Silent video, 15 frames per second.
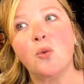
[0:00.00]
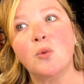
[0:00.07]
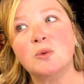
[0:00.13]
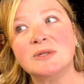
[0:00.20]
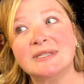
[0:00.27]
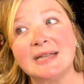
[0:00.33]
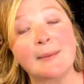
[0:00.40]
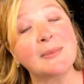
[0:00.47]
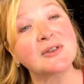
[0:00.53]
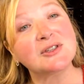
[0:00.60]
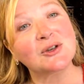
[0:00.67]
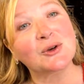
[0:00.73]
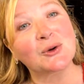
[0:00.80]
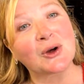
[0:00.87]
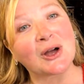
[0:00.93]
stumbles
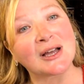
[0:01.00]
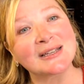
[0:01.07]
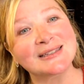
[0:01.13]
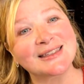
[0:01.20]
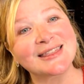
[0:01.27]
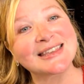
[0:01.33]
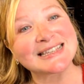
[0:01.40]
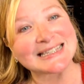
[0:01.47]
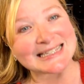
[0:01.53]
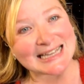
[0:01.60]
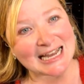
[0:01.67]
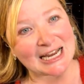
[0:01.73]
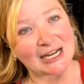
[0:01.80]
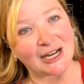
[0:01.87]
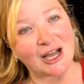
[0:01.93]
across the
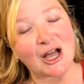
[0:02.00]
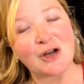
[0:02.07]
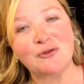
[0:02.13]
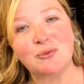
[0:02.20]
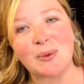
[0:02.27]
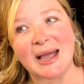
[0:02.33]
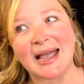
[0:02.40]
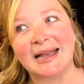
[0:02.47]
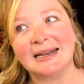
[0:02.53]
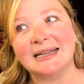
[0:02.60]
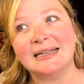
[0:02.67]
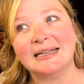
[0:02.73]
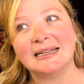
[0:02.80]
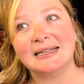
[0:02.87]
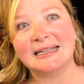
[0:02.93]
scene of when
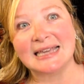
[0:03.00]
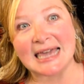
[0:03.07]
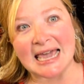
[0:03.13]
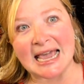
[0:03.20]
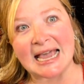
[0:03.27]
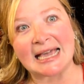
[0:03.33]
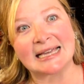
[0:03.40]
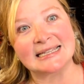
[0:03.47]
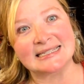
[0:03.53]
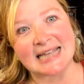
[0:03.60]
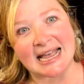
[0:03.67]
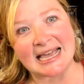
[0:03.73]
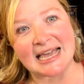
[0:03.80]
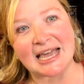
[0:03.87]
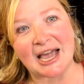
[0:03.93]
King is
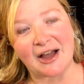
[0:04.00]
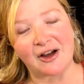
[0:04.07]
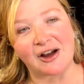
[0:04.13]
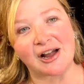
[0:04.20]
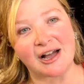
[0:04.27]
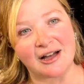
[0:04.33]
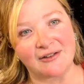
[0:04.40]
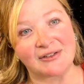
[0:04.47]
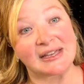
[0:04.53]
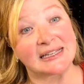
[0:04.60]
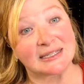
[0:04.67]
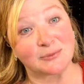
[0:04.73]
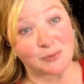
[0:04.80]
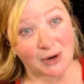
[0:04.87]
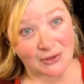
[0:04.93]
taking care of
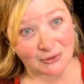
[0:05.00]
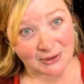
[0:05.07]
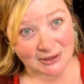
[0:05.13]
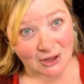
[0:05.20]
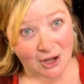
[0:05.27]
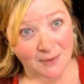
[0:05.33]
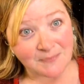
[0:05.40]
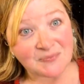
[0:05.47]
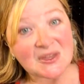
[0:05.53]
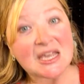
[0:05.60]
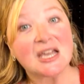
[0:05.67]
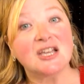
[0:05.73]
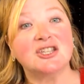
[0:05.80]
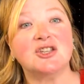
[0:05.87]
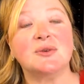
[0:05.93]
his brother-in-law.
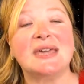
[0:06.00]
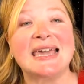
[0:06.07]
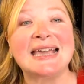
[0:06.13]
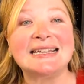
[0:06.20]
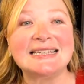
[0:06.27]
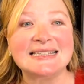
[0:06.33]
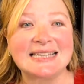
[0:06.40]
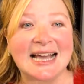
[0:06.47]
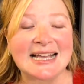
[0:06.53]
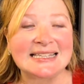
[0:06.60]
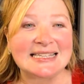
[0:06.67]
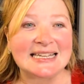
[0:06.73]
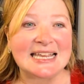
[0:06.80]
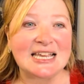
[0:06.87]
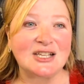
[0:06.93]
So King decides
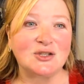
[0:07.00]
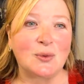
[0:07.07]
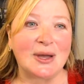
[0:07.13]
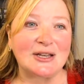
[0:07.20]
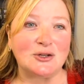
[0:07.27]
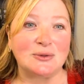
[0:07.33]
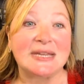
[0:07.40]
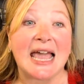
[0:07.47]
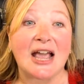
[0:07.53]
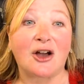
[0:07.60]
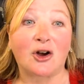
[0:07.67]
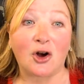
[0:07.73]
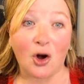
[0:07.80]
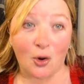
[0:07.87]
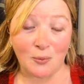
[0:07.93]
that he is going to take
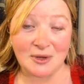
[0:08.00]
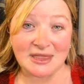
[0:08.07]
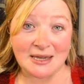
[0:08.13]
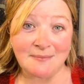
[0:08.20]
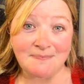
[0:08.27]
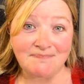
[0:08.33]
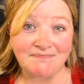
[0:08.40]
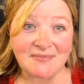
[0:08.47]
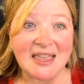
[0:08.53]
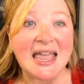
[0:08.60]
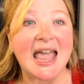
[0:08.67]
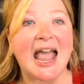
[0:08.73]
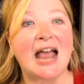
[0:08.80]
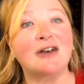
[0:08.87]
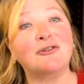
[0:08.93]
her home with him
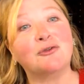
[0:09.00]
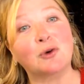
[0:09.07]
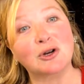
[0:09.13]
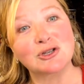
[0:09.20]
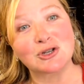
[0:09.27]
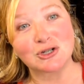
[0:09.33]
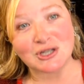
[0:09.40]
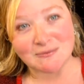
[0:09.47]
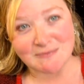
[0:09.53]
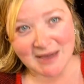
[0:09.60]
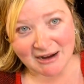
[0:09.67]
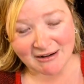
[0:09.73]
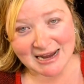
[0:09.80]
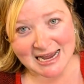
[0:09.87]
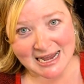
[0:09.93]
and force her to
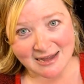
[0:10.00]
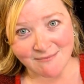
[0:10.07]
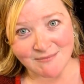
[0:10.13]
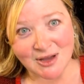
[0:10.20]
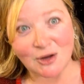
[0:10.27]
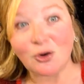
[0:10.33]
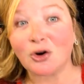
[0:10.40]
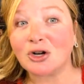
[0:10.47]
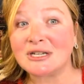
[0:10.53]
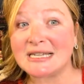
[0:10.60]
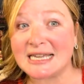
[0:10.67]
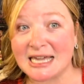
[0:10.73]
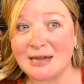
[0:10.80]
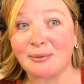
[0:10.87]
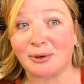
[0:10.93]
marry him in order to
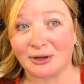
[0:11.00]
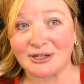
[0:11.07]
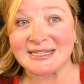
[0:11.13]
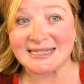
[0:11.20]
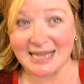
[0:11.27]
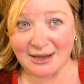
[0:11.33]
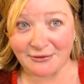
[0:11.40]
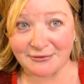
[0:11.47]
keep her safe.